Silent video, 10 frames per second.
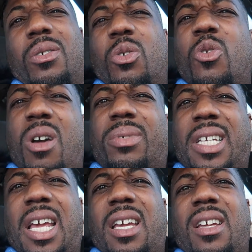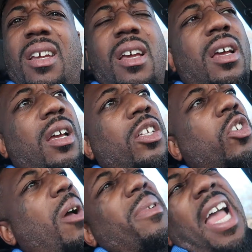You know what I'm saying?
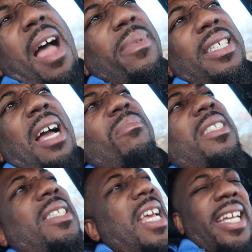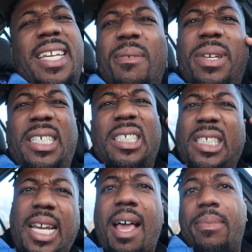So it be just
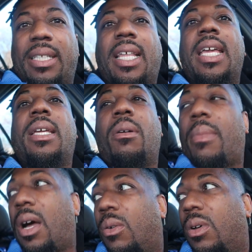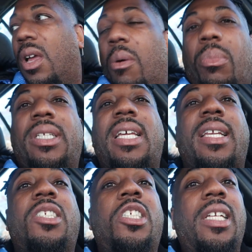shit I be thinking about. But
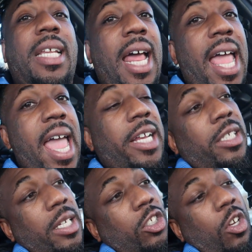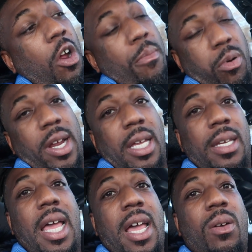then it's shit that I actually start
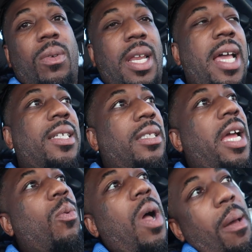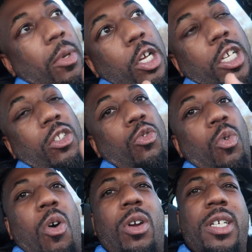breaking down last night while I'm looking
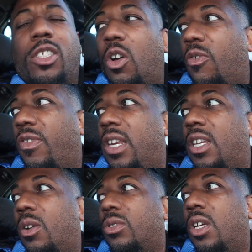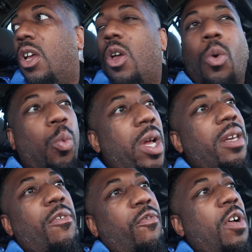through all of these old videos.
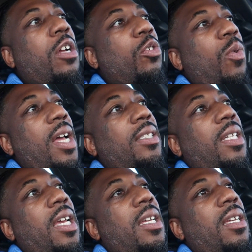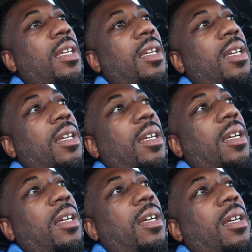When the fuck do I say
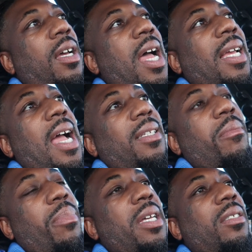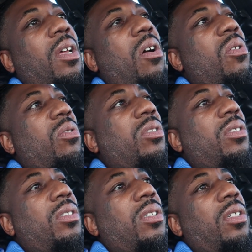I got the best dogs?